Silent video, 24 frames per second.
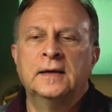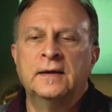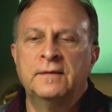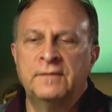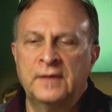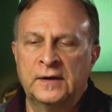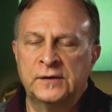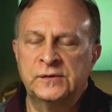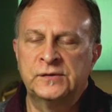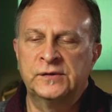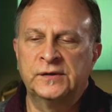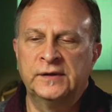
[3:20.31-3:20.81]

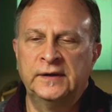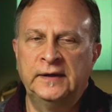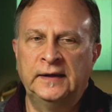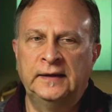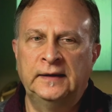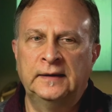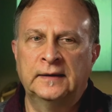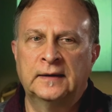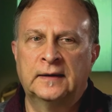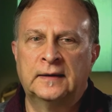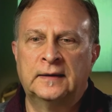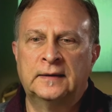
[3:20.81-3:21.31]

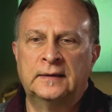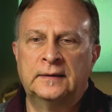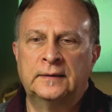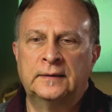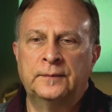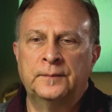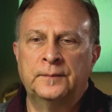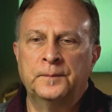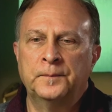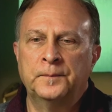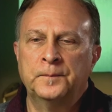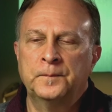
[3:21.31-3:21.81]
Eventually,
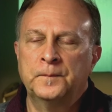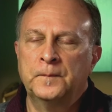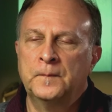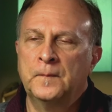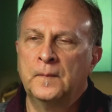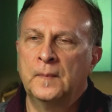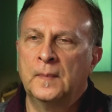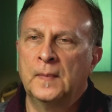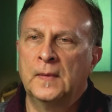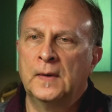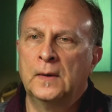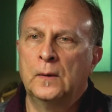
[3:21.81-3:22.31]
one
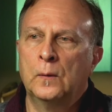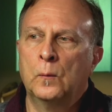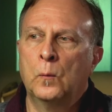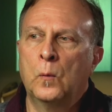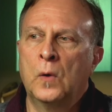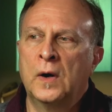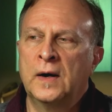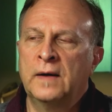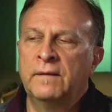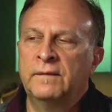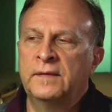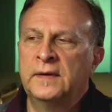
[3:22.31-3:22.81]

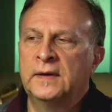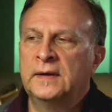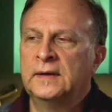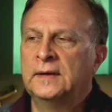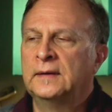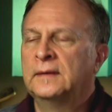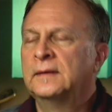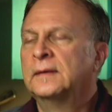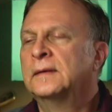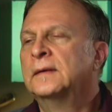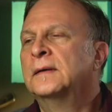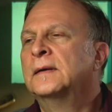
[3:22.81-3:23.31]
of
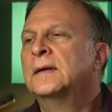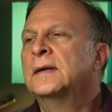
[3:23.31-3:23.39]
the